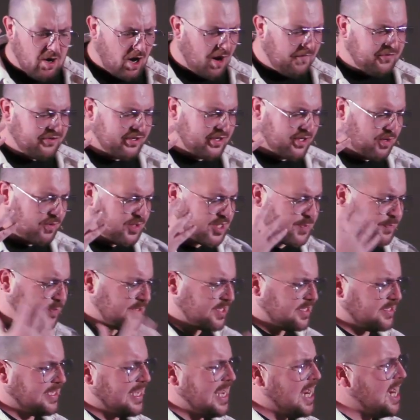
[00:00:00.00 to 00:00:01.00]
obviously there was
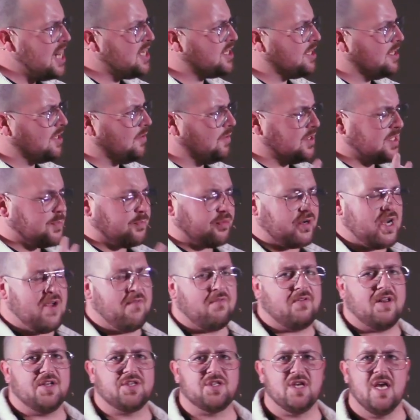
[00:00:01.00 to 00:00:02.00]
prestige and there was
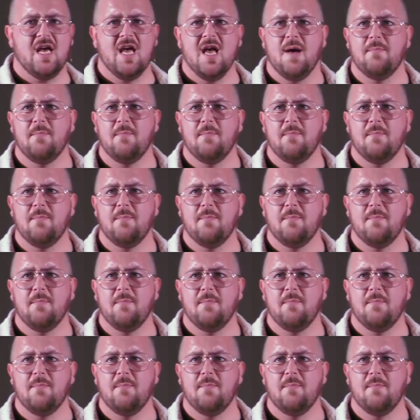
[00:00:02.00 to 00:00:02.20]
privilege.